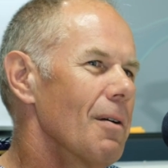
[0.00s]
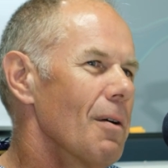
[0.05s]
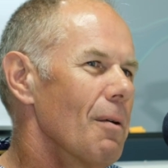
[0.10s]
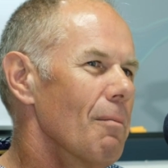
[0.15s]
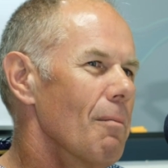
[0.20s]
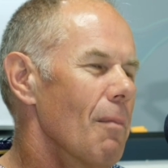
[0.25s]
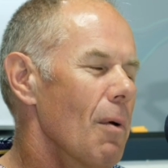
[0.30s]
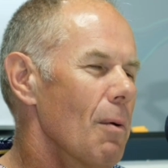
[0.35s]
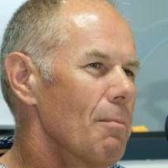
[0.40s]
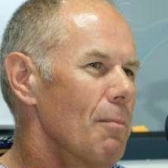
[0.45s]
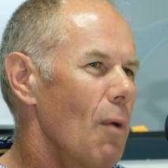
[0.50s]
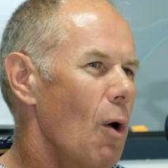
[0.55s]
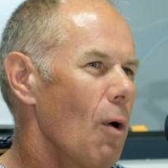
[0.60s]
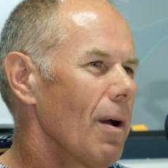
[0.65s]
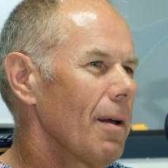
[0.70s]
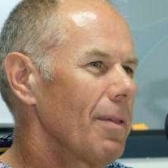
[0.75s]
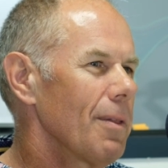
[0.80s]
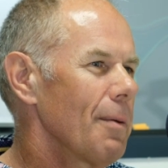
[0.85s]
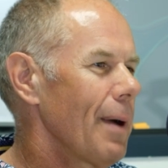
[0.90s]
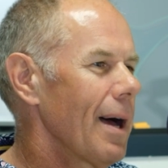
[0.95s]
More
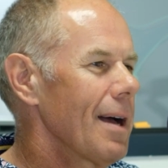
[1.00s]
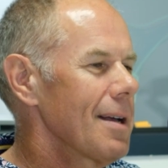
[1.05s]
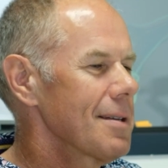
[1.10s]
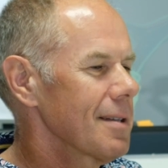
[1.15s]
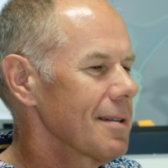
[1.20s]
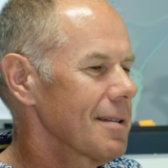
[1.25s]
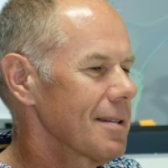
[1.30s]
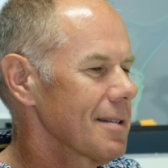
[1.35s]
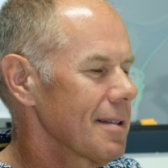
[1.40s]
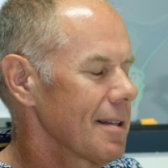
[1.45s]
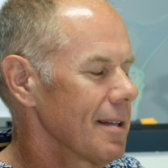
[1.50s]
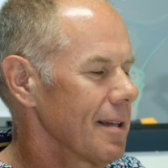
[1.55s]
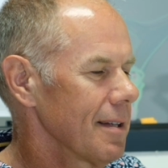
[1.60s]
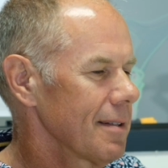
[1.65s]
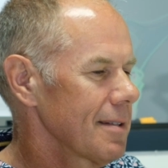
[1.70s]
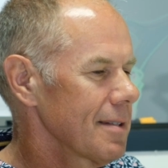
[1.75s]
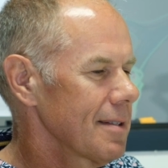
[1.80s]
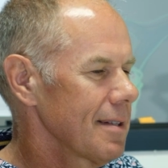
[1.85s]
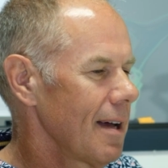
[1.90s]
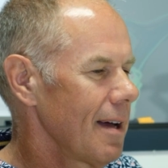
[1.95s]
on the basis
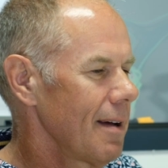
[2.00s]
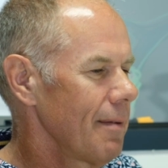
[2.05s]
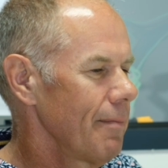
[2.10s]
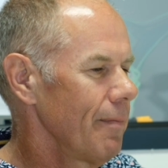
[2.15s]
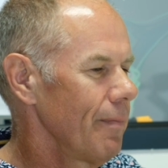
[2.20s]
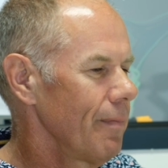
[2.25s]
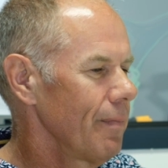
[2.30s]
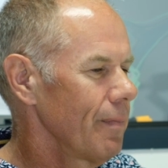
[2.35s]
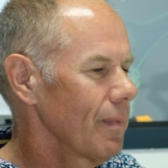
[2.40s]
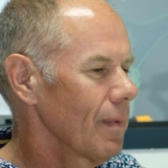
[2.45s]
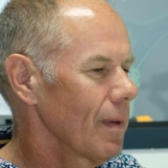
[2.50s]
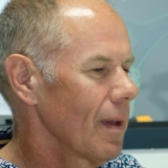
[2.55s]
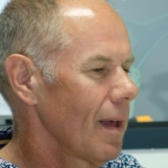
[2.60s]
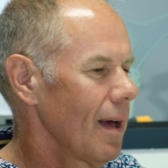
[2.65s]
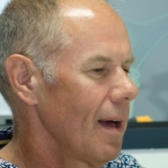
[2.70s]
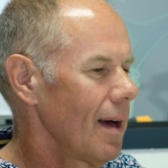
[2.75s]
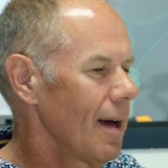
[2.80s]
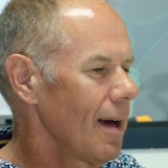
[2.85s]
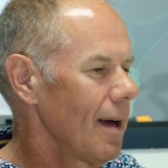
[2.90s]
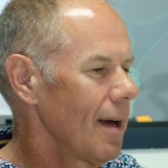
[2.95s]
that,
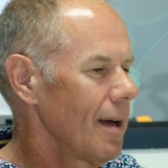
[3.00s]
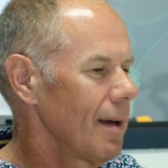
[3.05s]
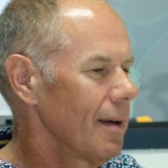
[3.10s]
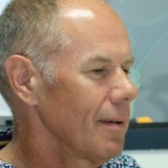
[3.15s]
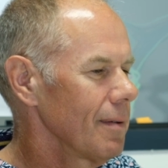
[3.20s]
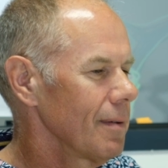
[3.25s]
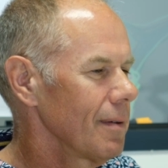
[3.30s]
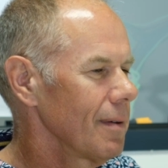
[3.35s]
I